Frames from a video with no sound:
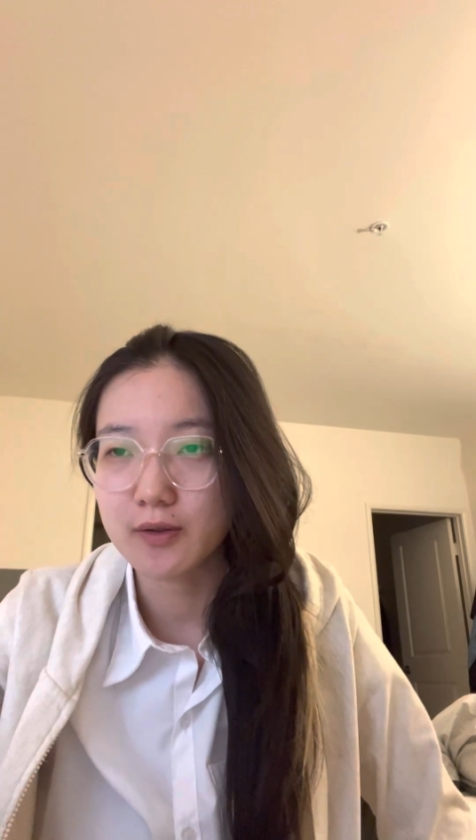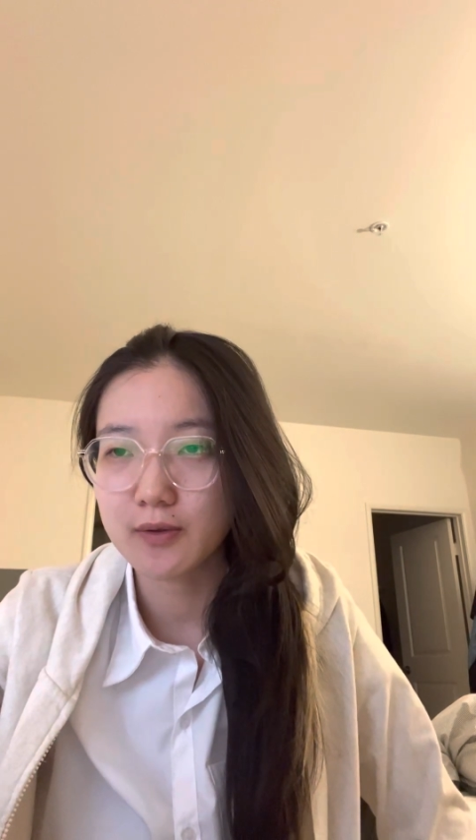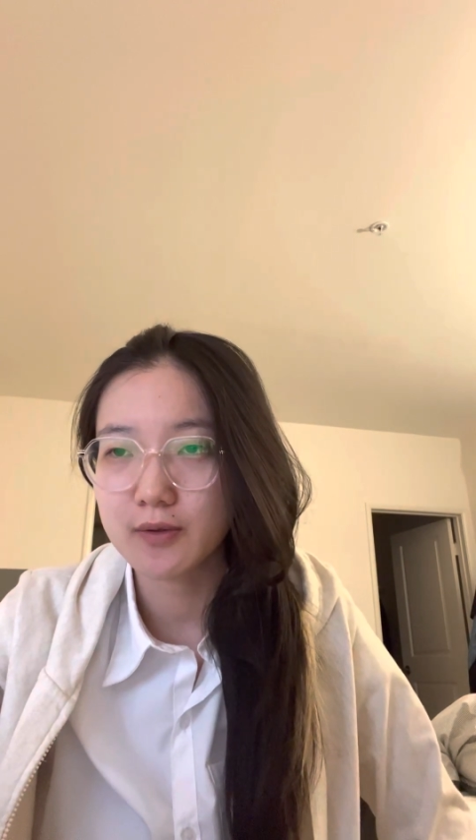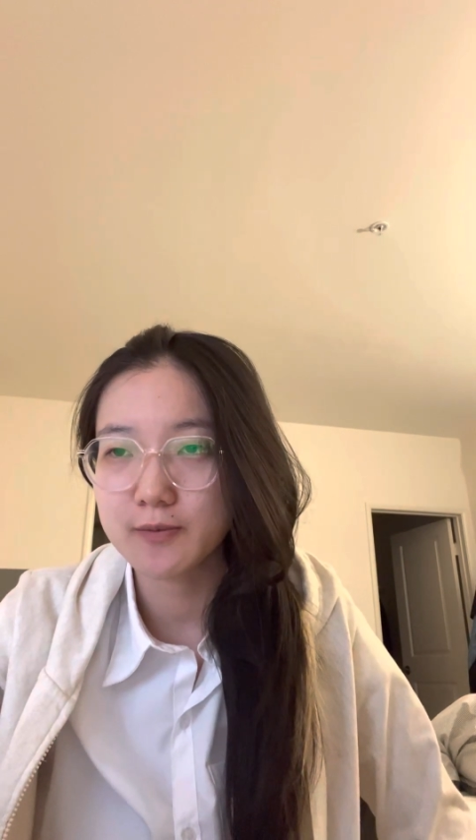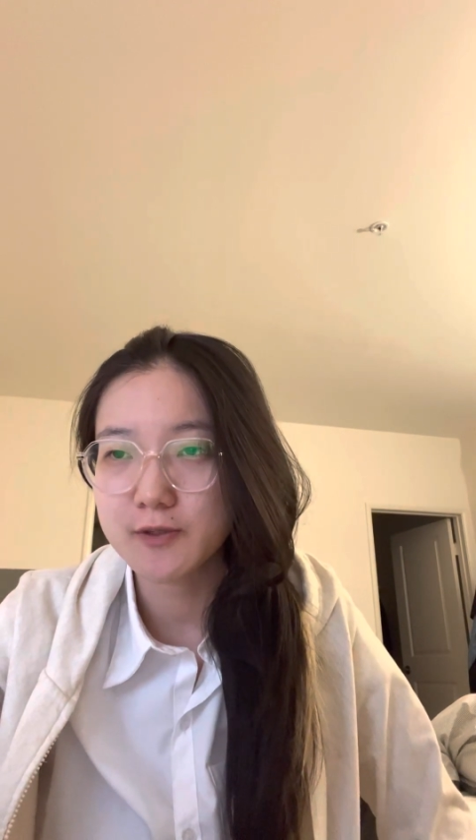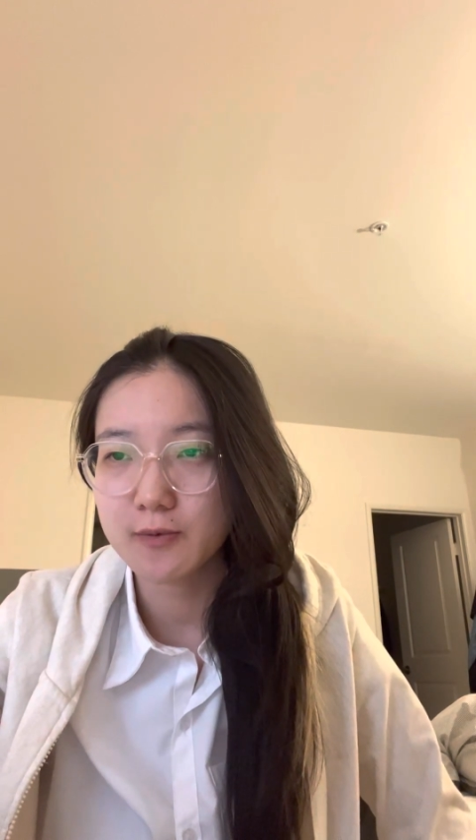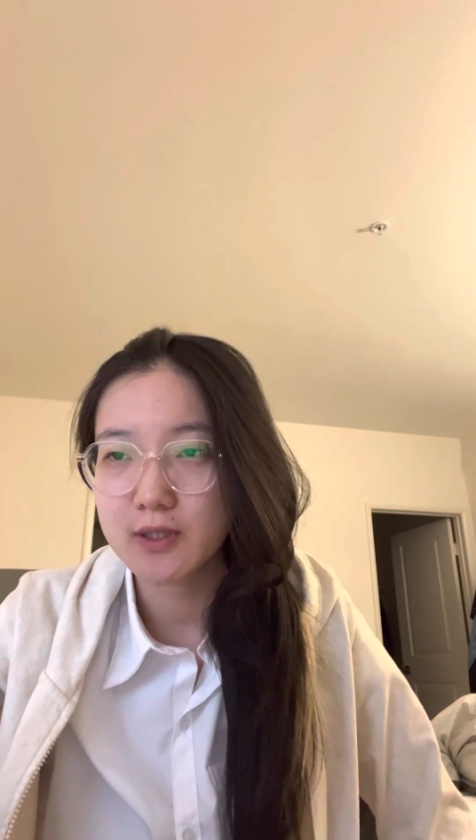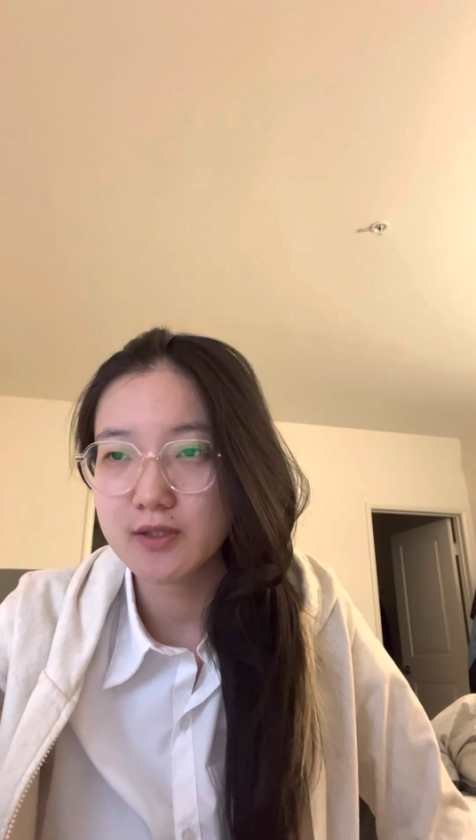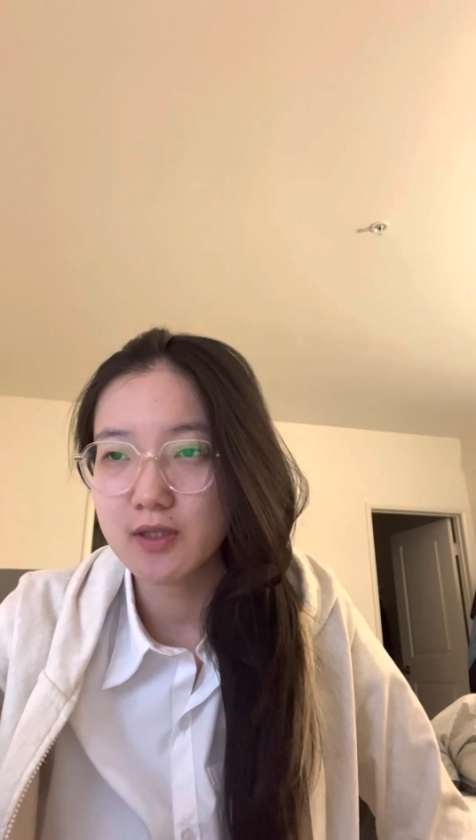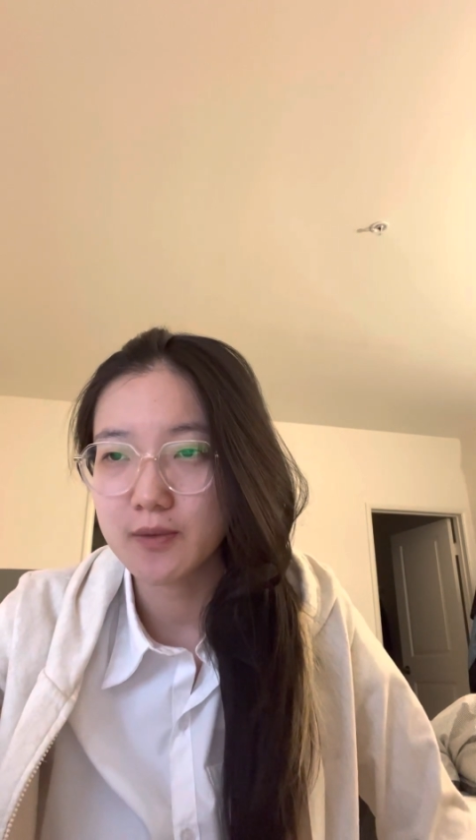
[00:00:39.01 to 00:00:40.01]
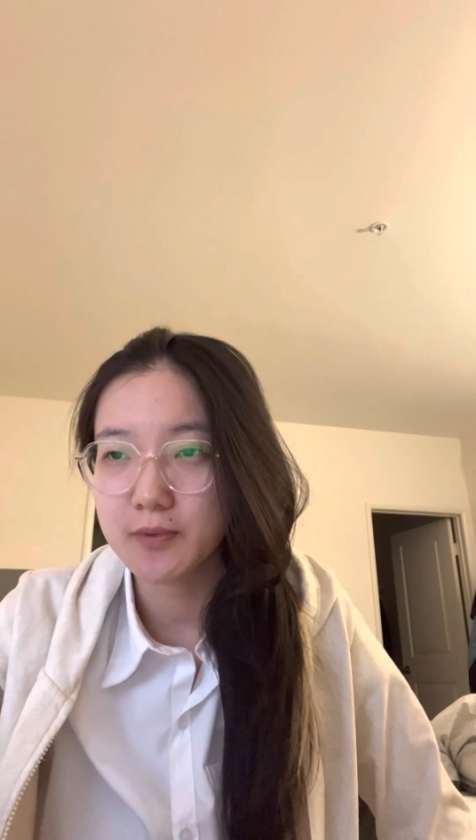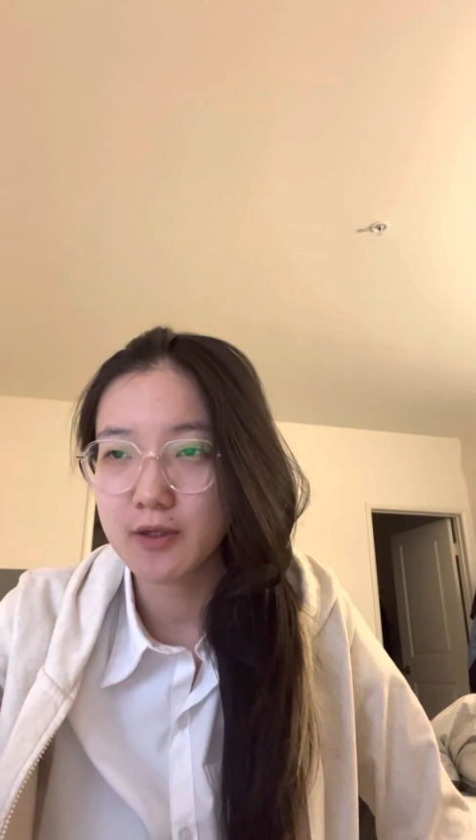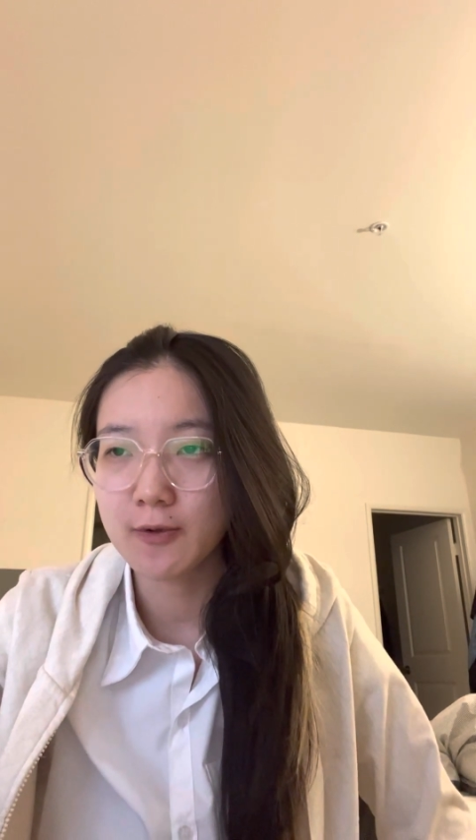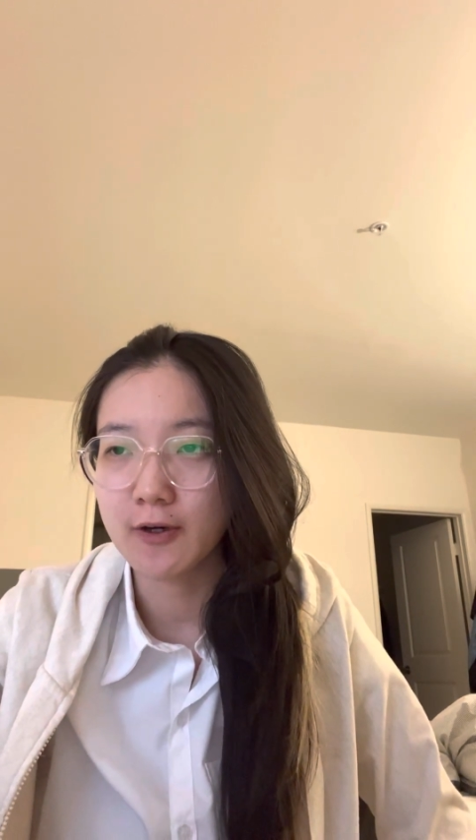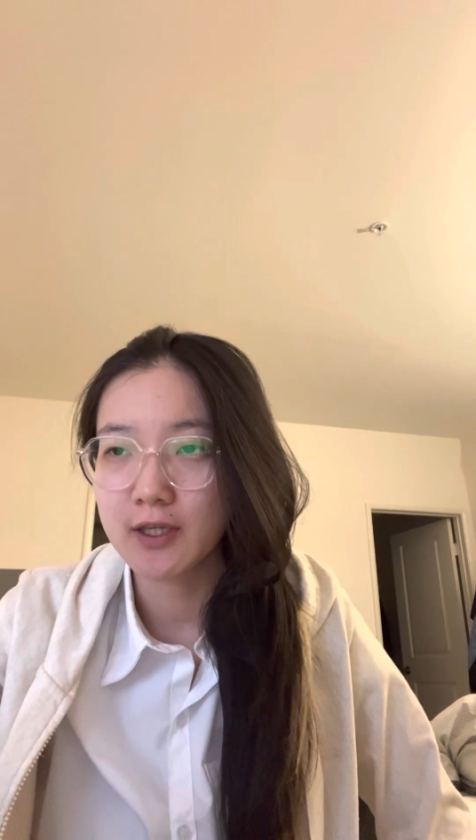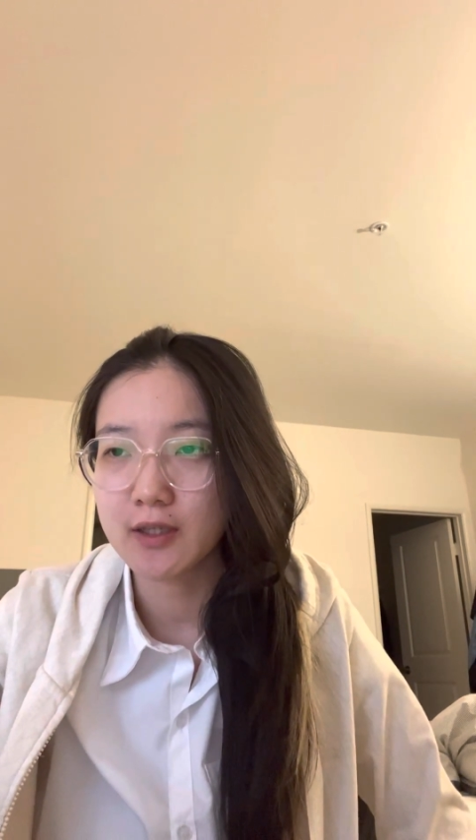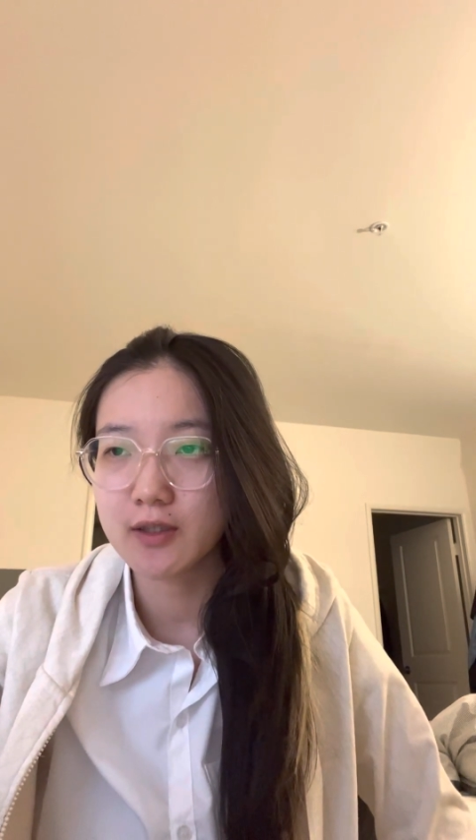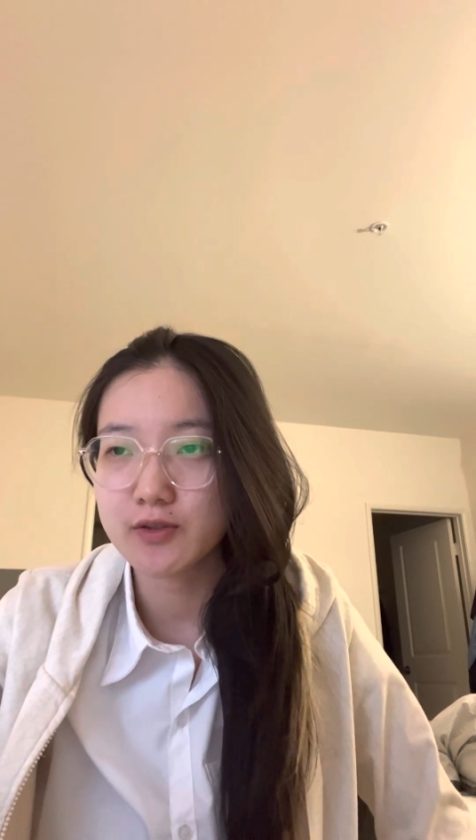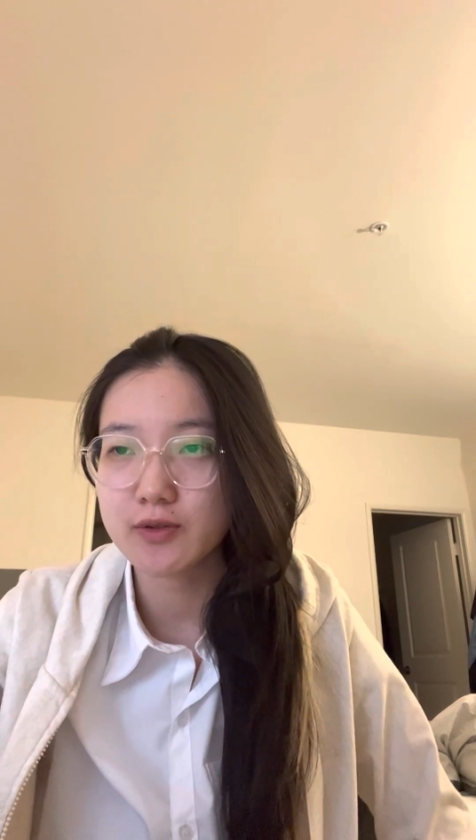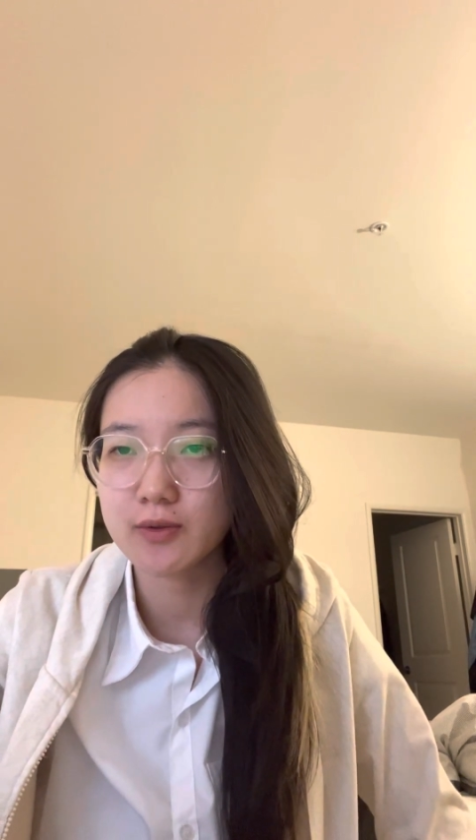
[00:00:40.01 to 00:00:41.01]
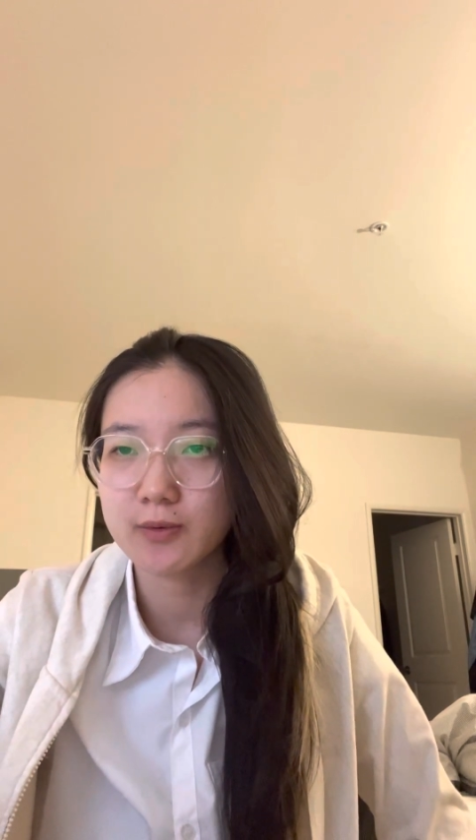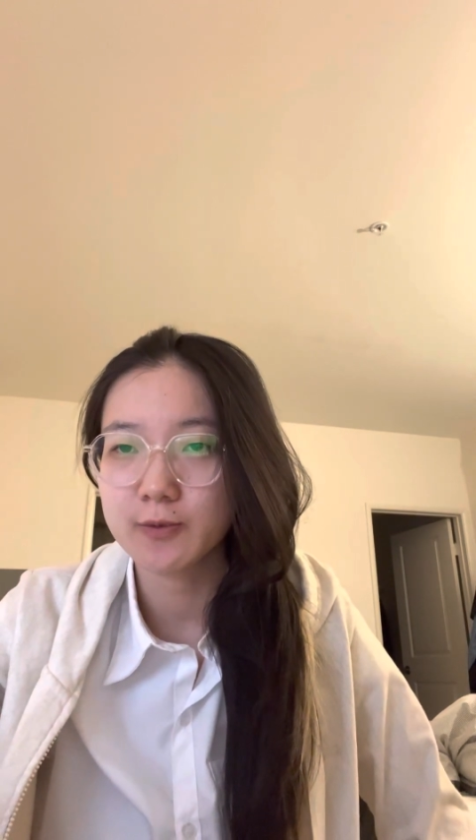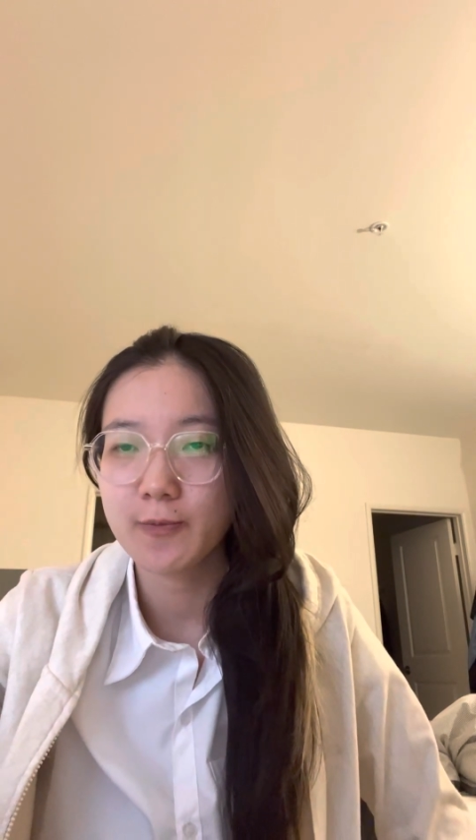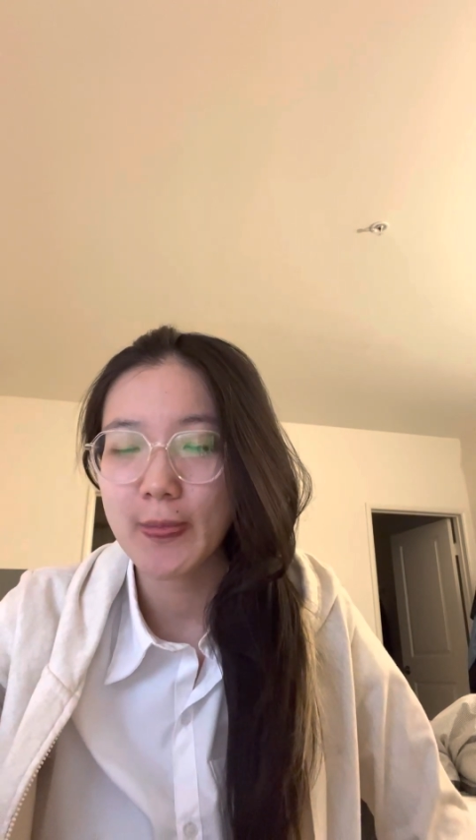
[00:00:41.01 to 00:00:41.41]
groups with 10 people in each group.